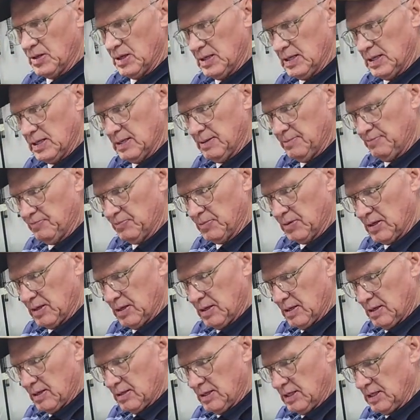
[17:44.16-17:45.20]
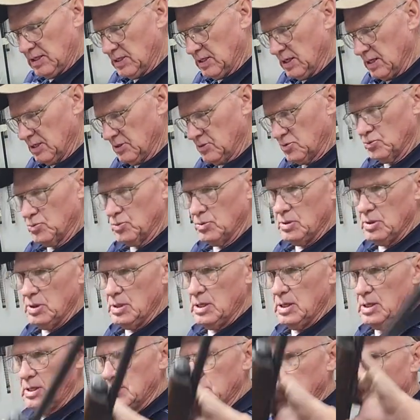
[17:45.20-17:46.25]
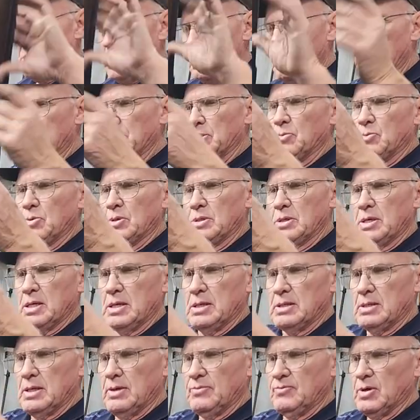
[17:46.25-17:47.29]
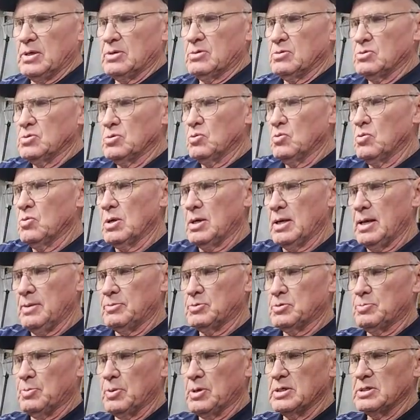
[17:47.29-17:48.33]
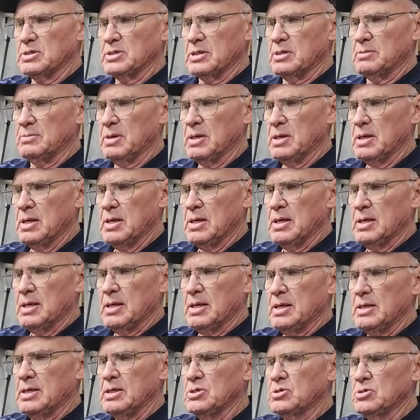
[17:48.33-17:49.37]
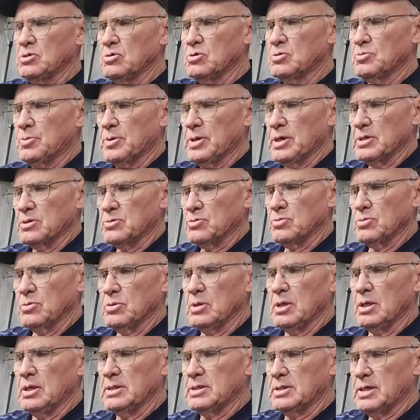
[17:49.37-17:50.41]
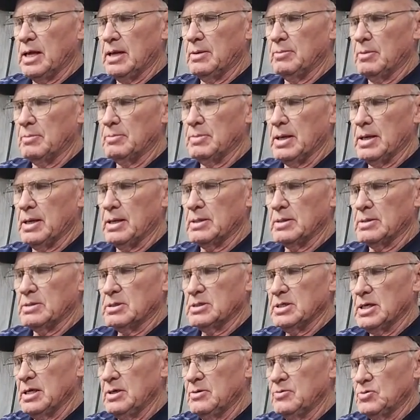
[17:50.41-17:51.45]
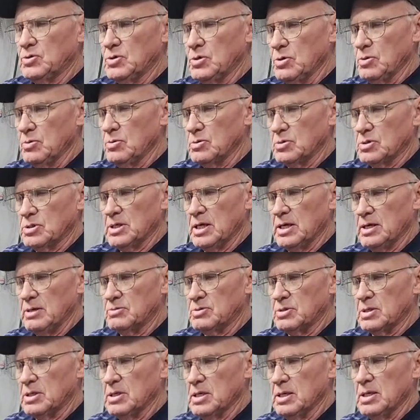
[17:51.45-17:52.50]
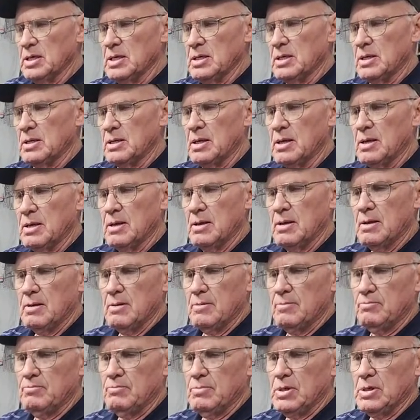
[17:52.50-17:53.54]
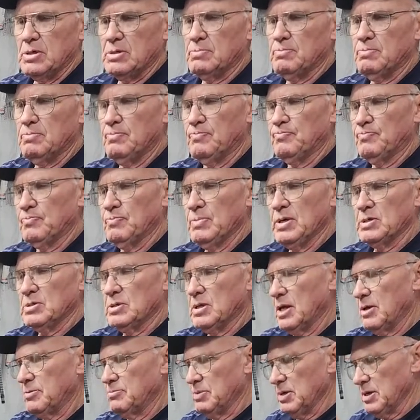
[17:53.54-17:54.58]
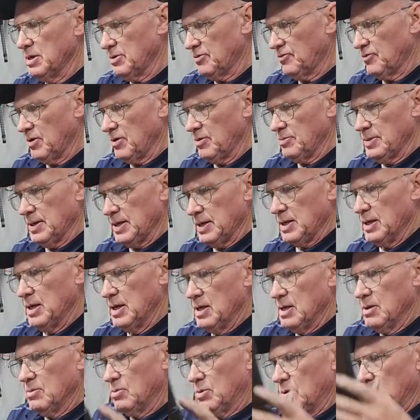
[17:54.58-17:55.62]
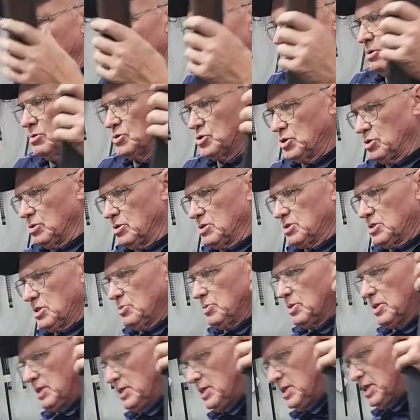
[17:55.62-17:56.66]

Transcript: Uh, these guns really stomp you when they've got those old collapsed springs in them. And these new springs really tame them down. It saves you and saves the gun and makes makes life better for everybody. We'll, we'll go shoot it see what